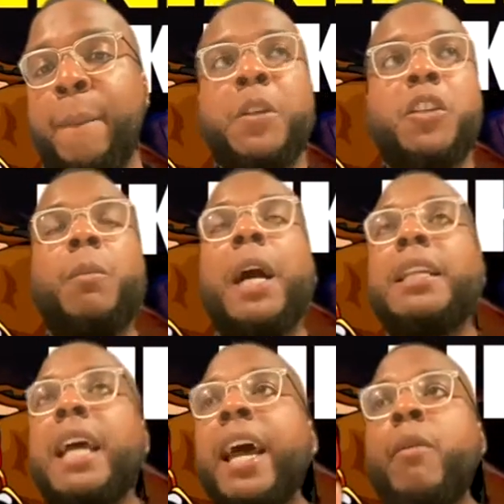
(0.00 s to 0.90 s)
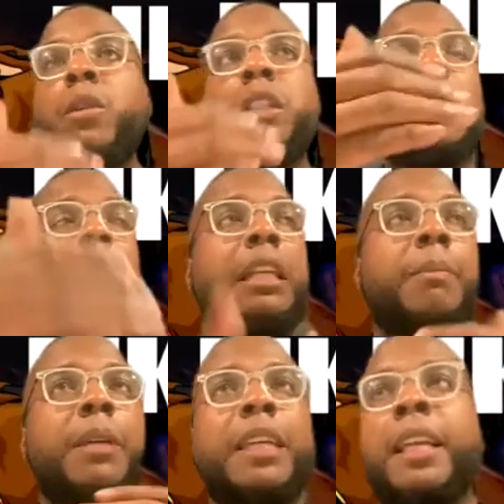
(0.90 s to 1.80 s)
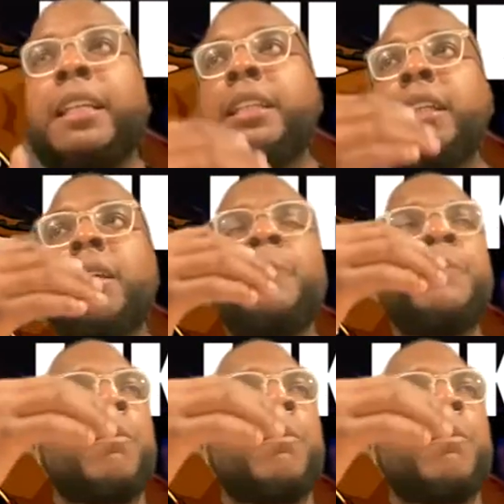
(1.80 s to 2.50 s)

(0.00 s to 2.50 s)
So my dad was in the beginnings and the